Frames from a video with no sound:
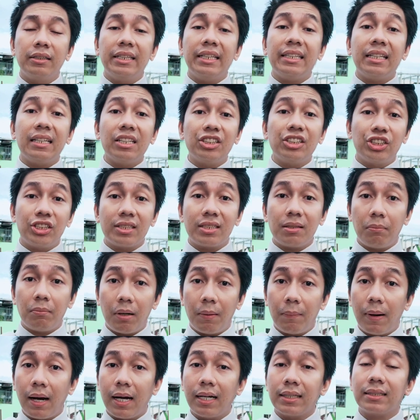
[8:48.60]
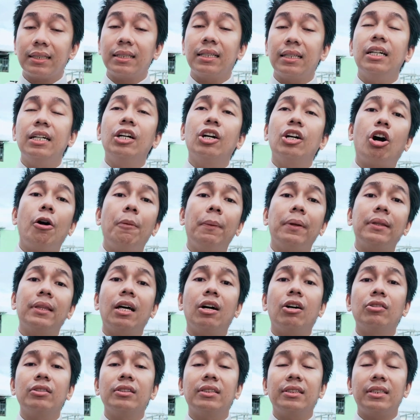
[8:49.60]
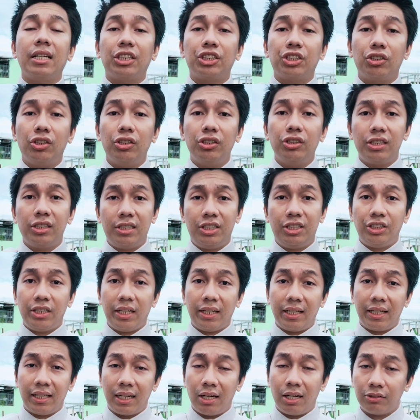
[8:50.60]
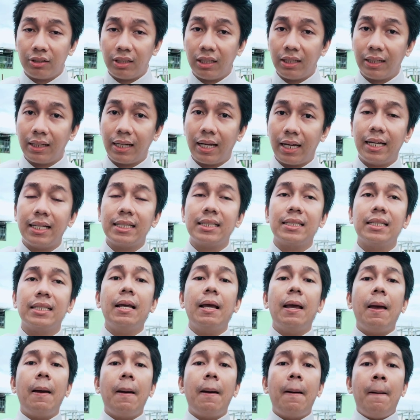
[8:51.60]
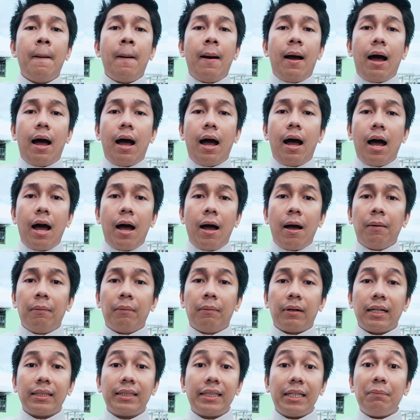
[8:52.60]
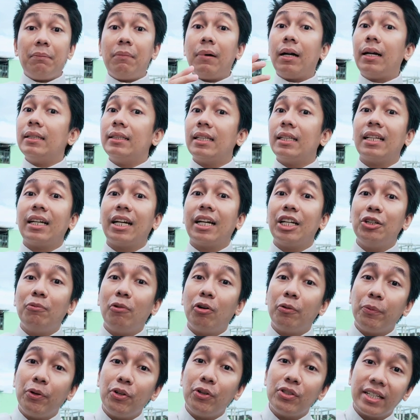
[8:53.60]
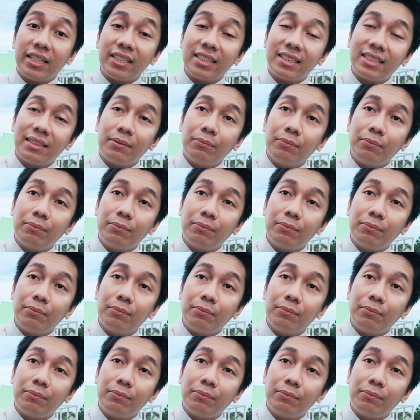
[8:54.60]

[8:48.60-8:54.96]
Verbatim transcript: details dyan sa baba, sa comment down section. Just check it out na guys. Uh, kasi maganda talaga yung mga music,